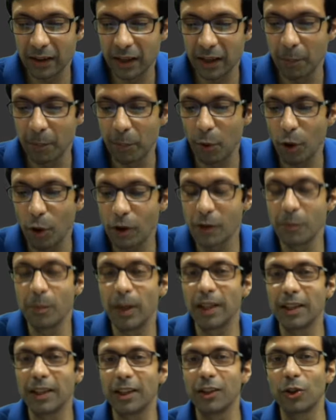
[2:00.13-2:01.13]
important
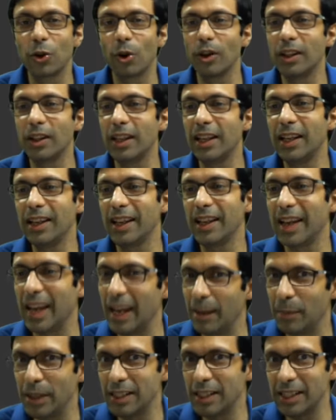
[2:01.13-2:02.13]
method called the
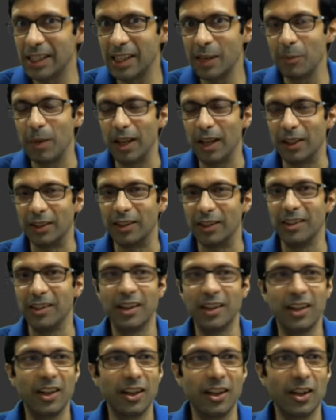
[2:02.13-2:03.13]
ABCD method.
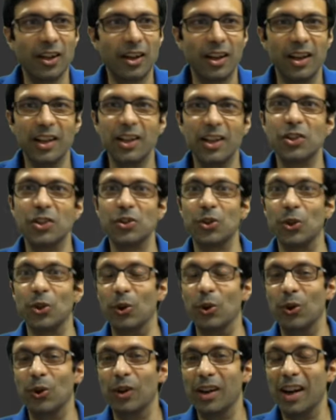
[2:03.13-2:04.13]

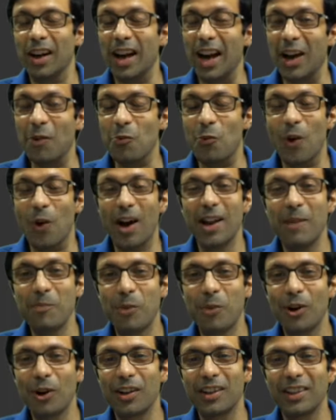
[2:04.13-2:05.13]
So, and one
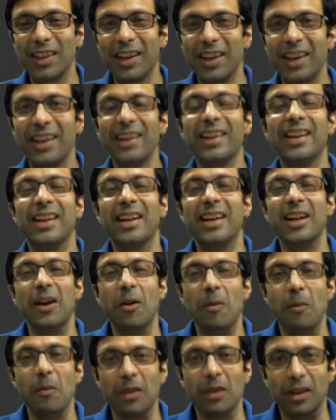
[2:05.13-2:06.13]
important thing,
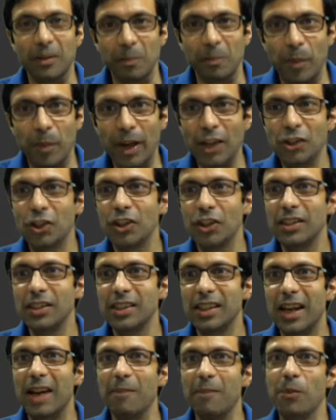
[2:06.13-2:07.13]

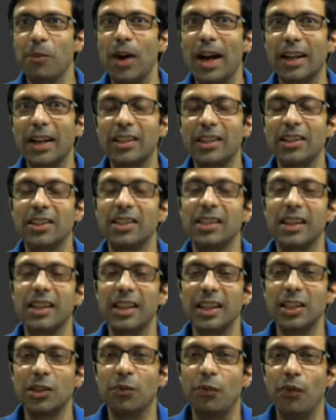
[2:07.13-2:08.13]
patience and practice
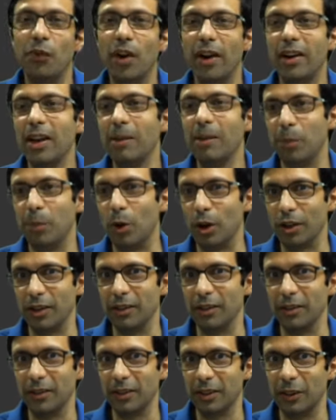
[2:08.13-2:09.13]
is very
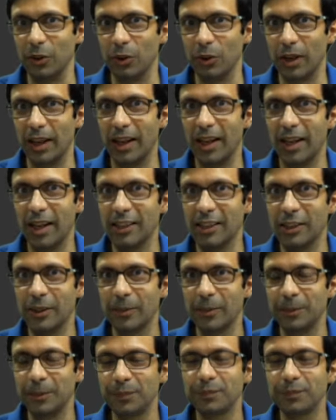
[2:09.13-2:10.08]
important. Okay, guys?